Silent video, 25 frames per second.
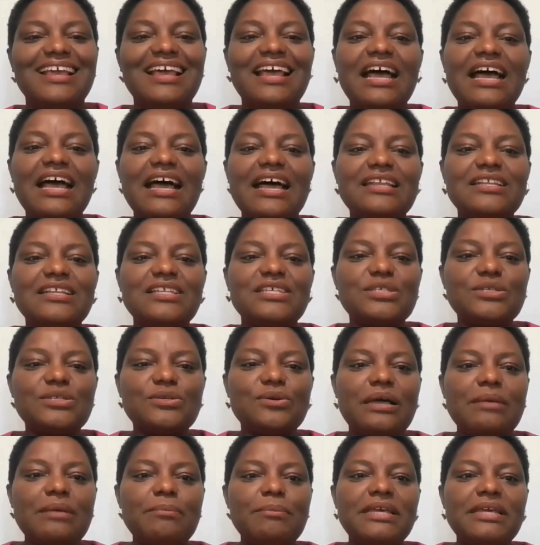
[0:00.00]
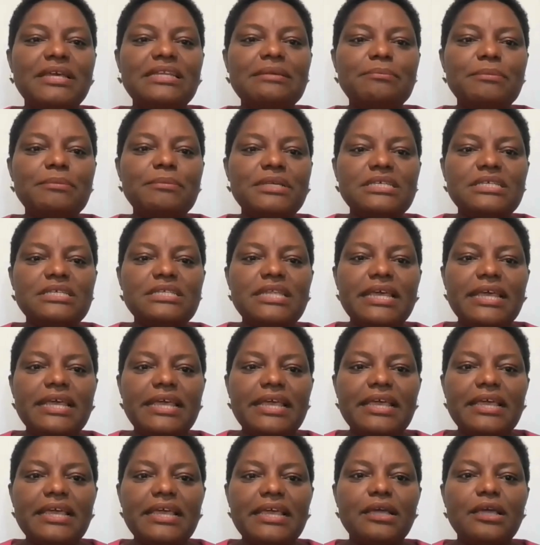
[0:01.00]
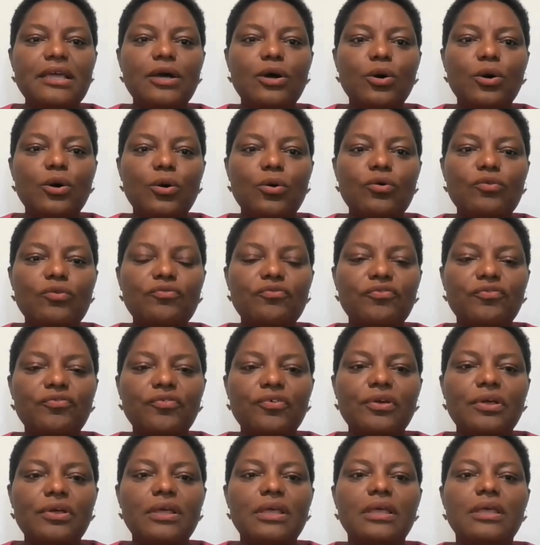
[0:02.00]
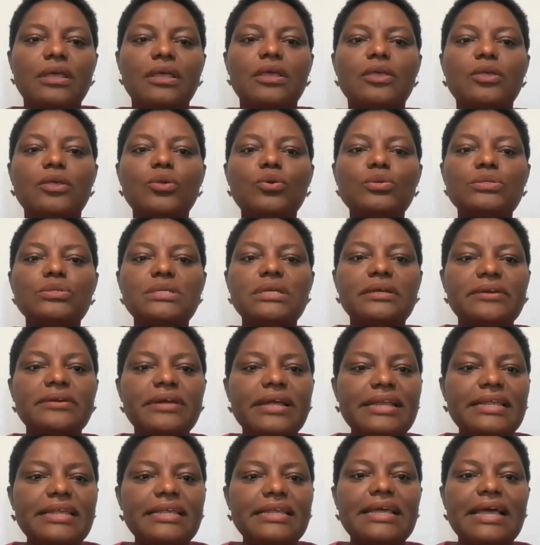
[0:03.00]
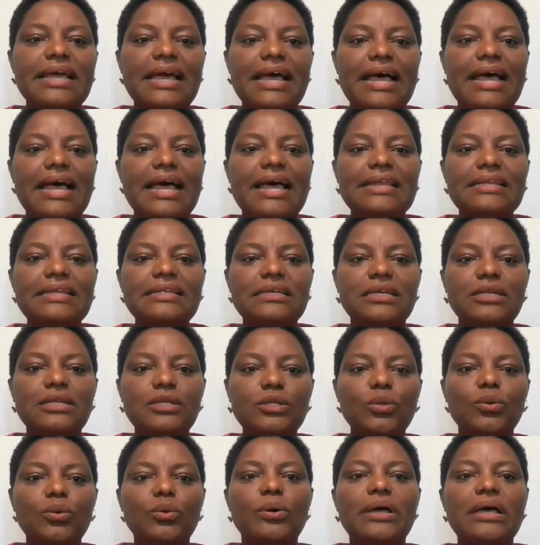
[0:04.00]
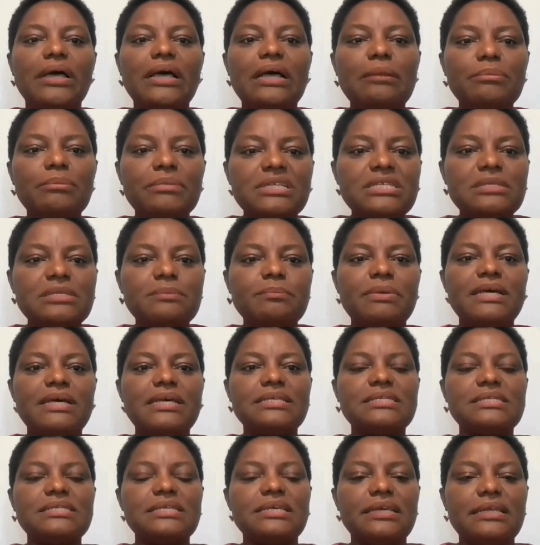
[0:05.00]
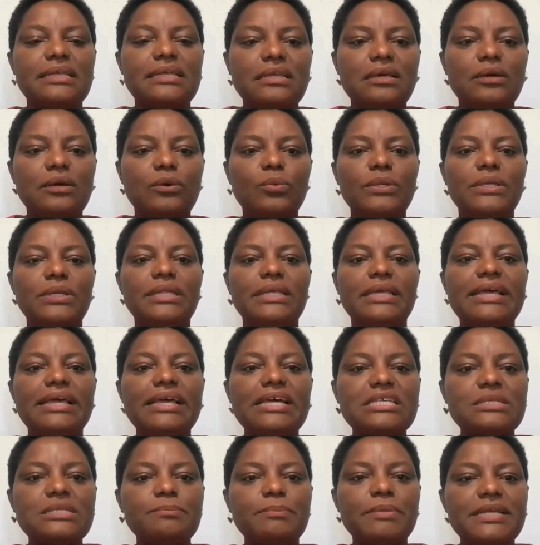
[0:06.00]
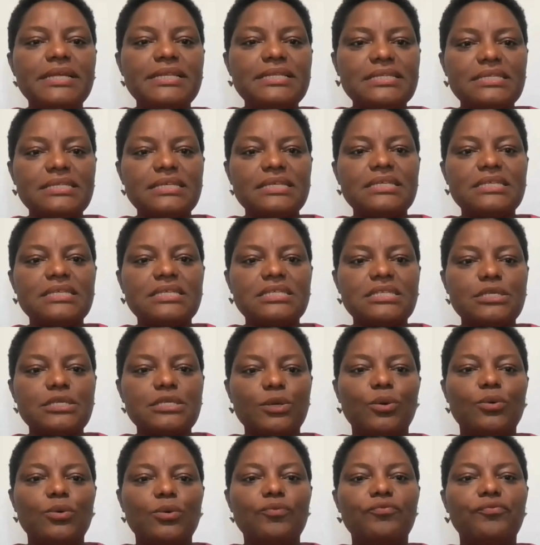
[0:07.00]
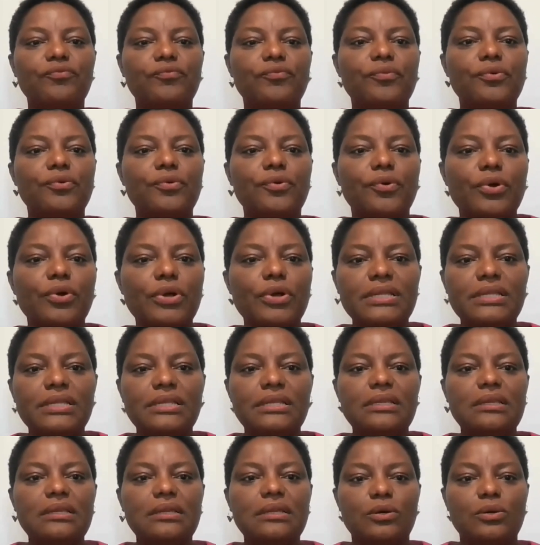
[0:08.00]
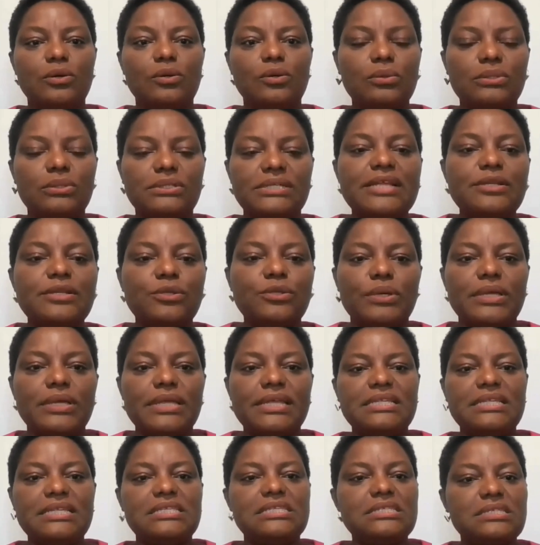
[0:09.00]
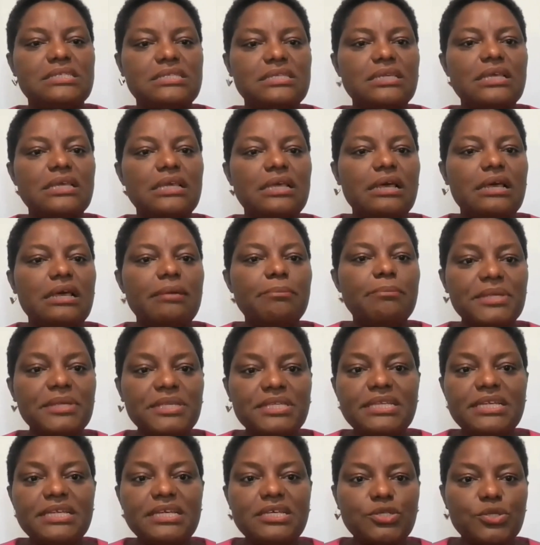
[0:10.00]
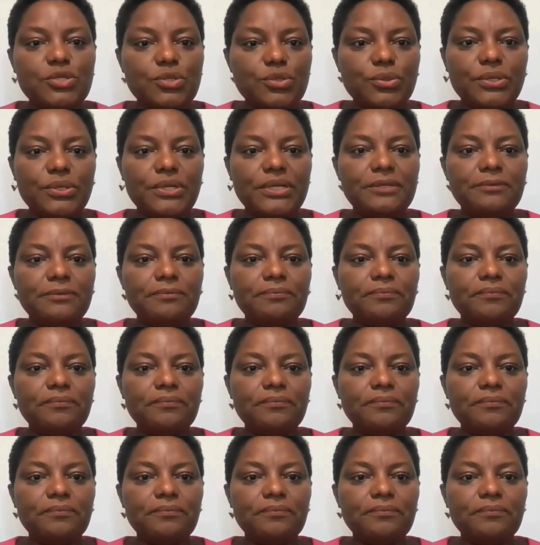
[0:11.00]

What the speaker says: And so I made a mistake of using credit card to help this person with the expenses of running or trying to get this business going.